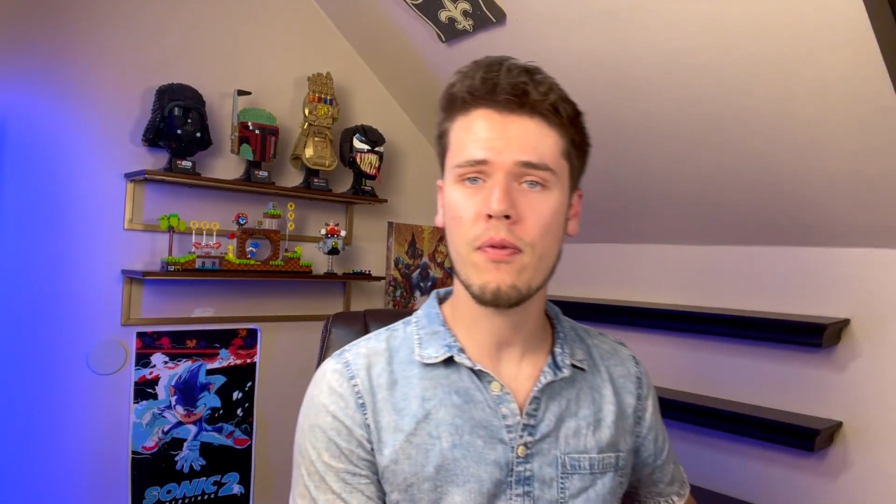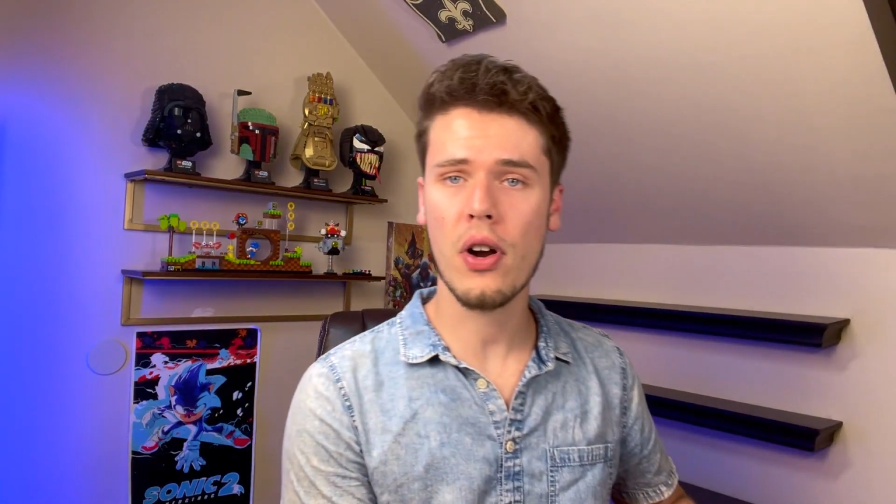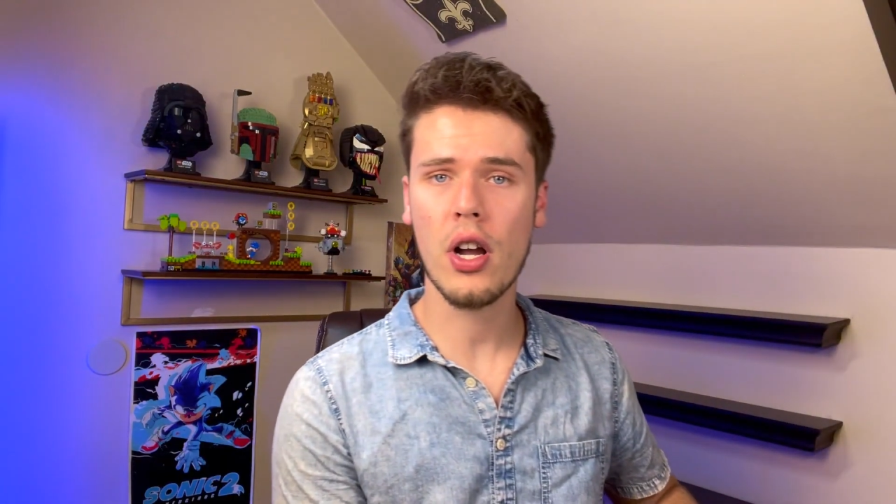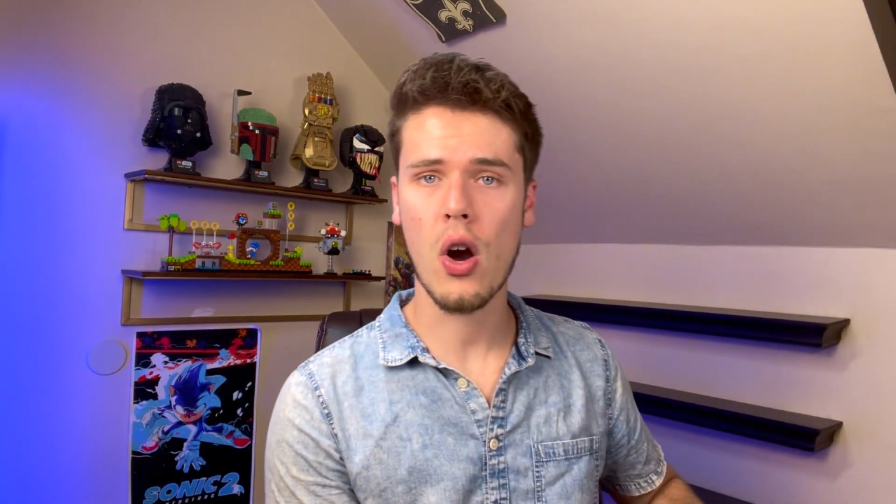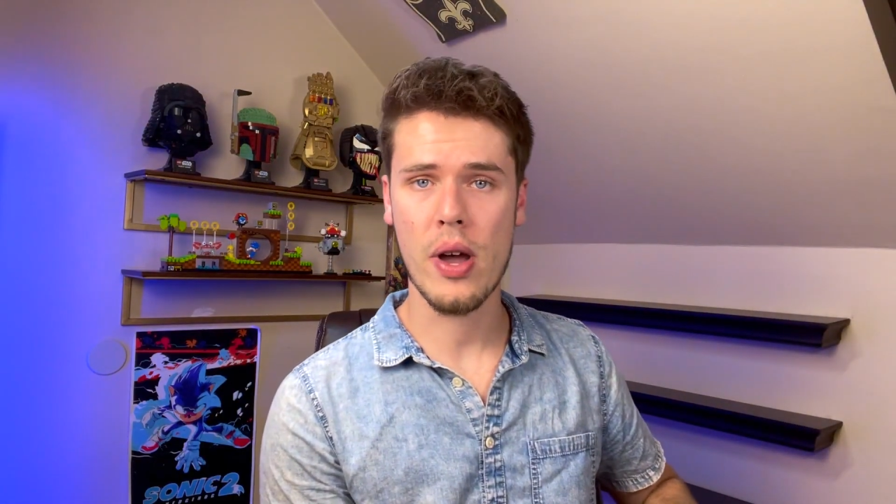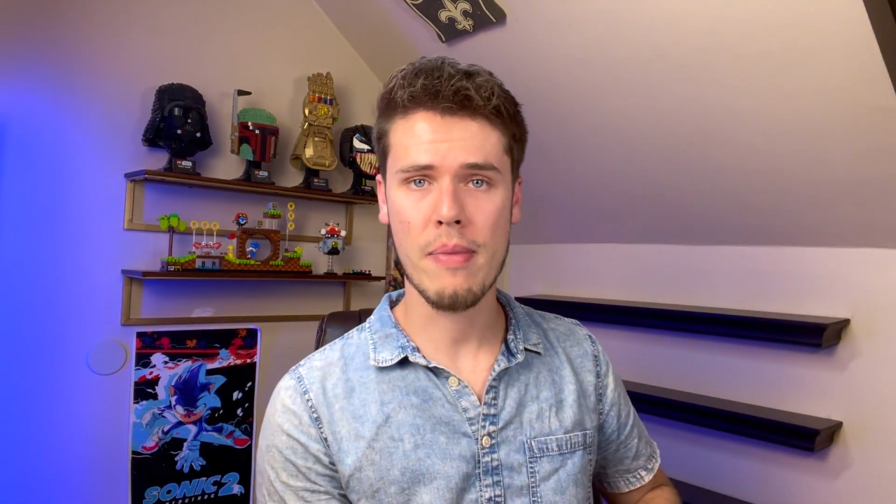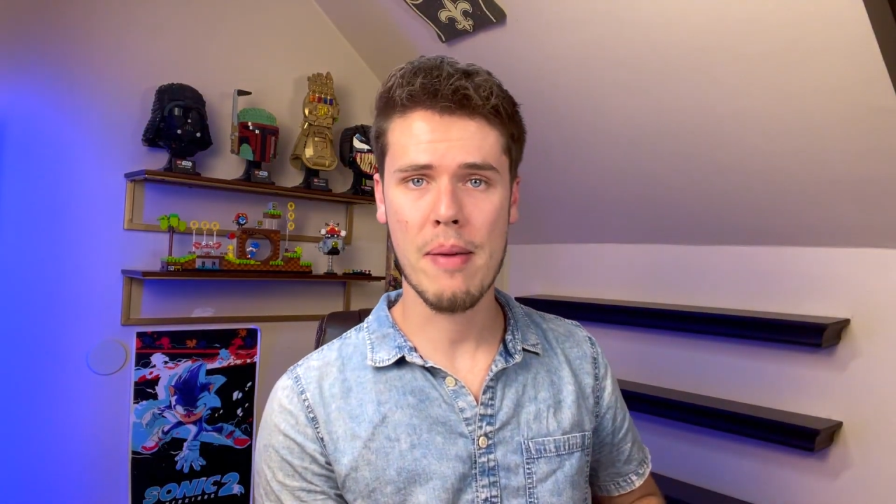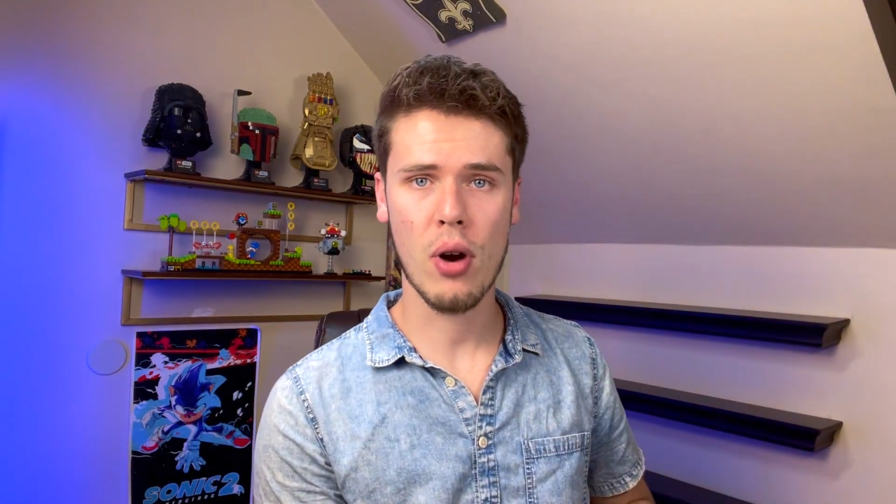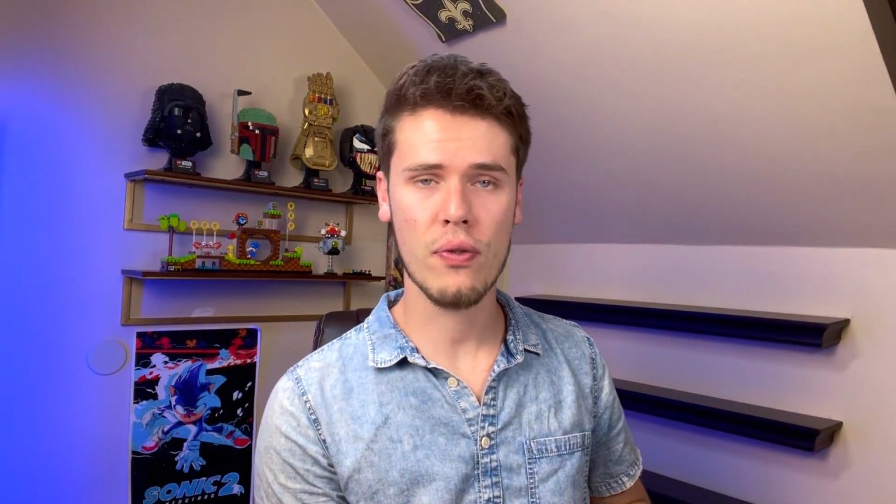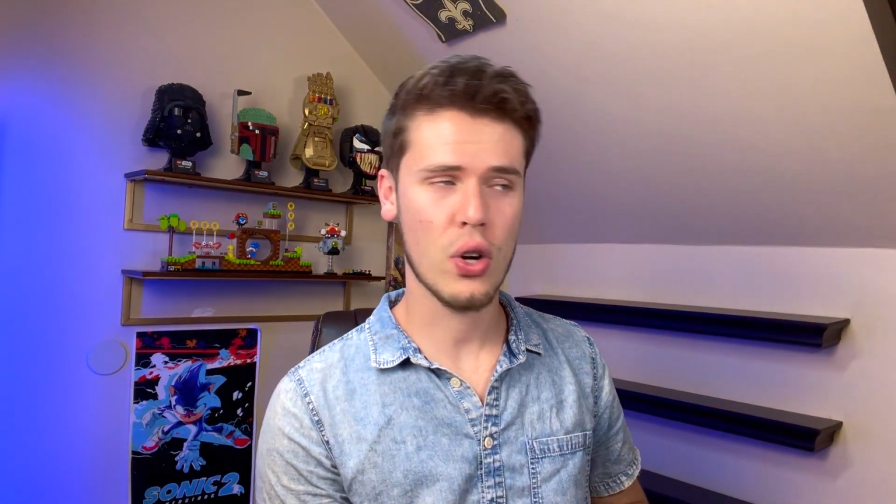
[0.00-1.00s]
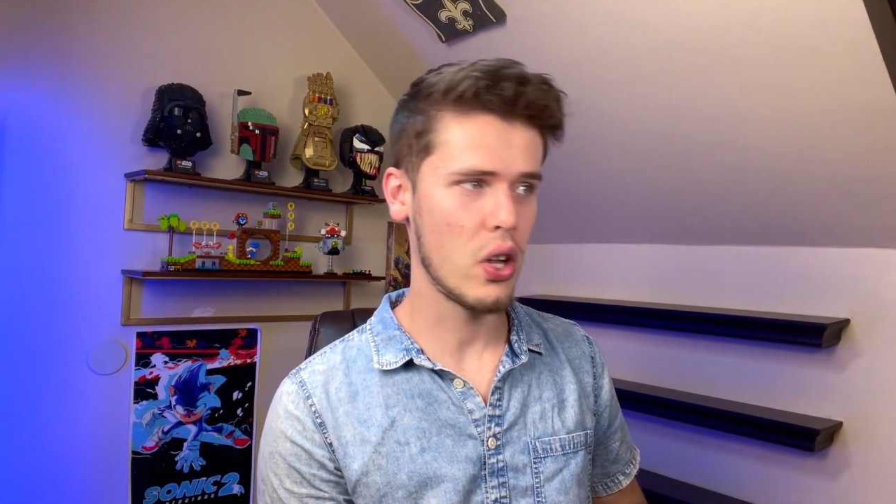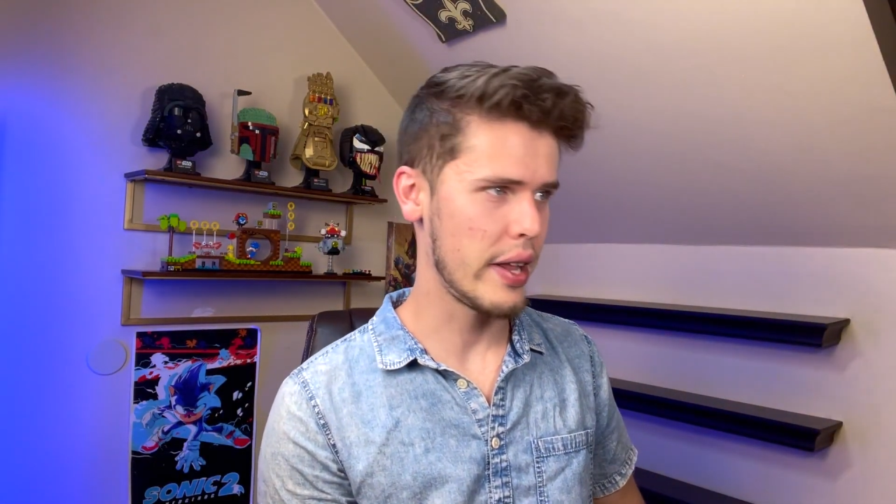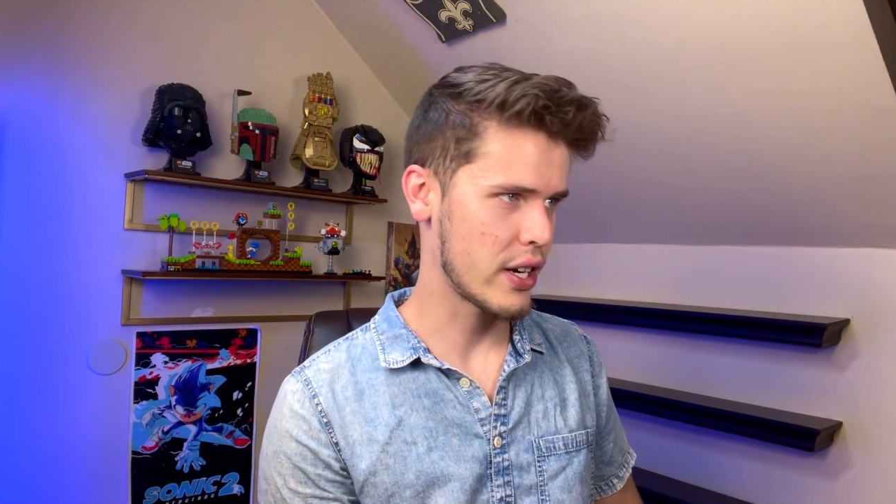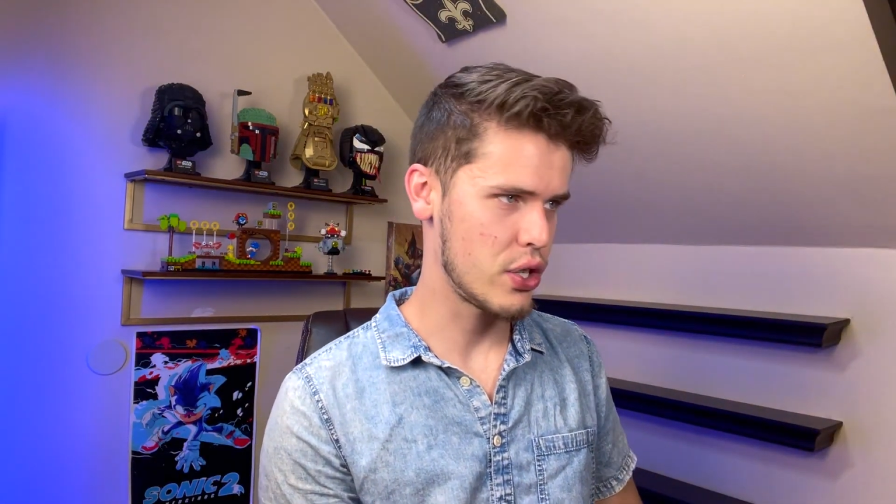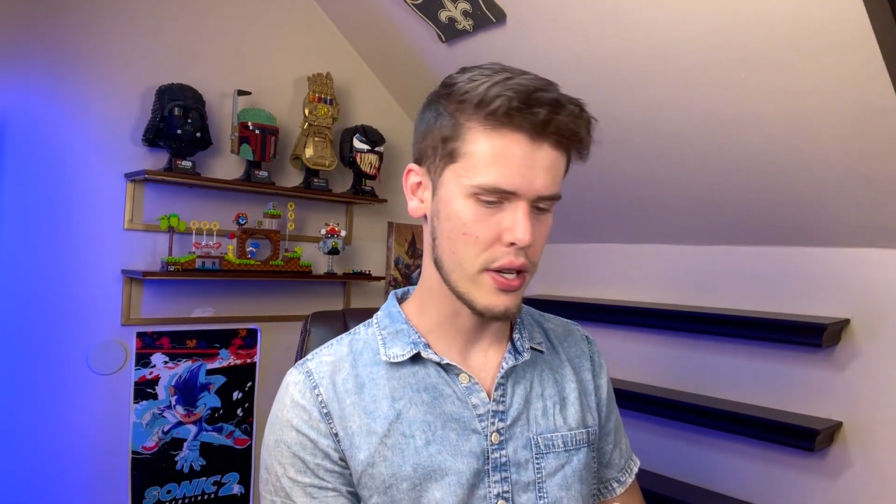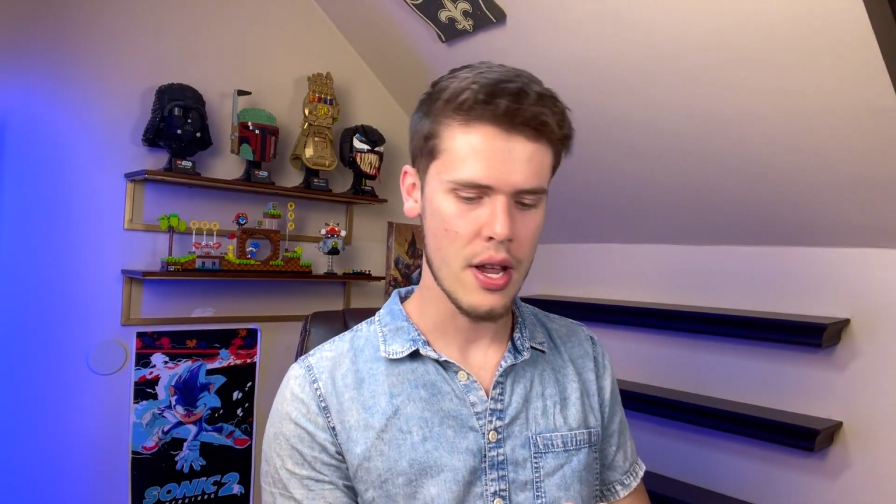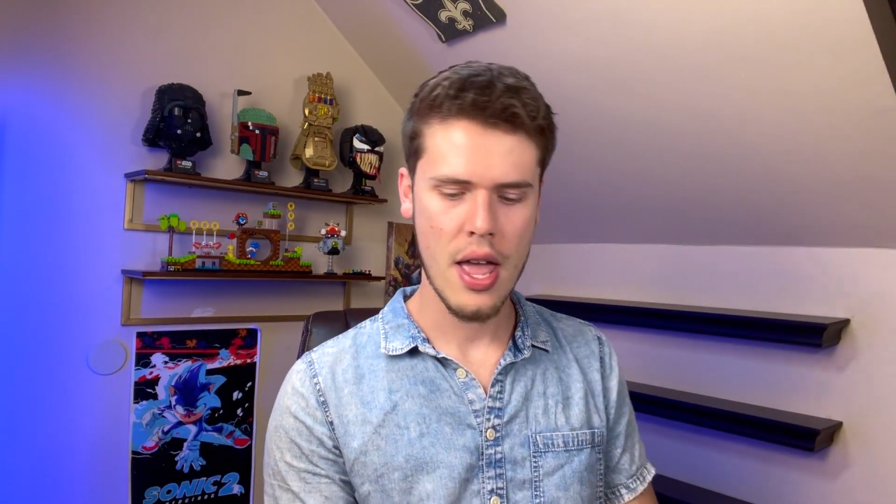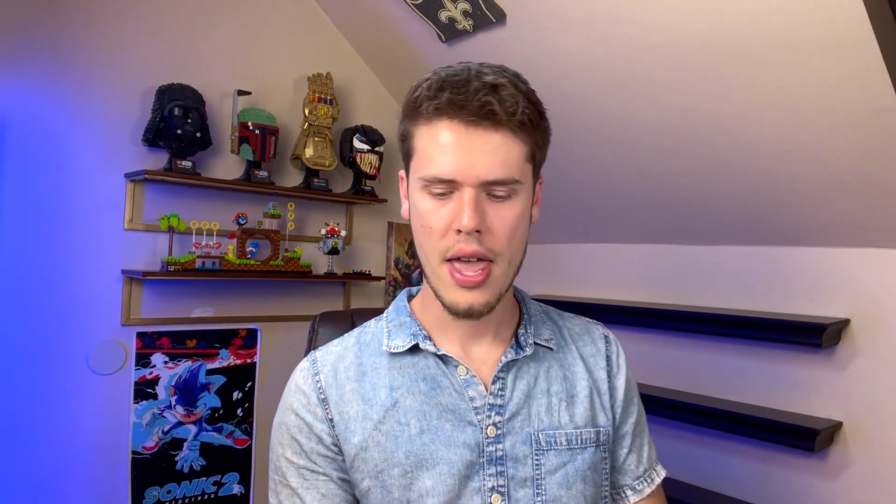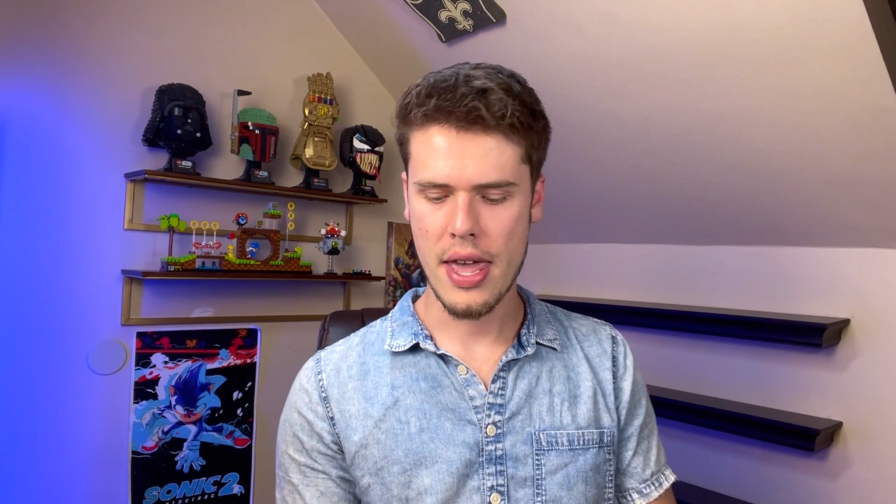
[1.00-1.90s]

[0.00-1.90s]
Funko in my Marvel collection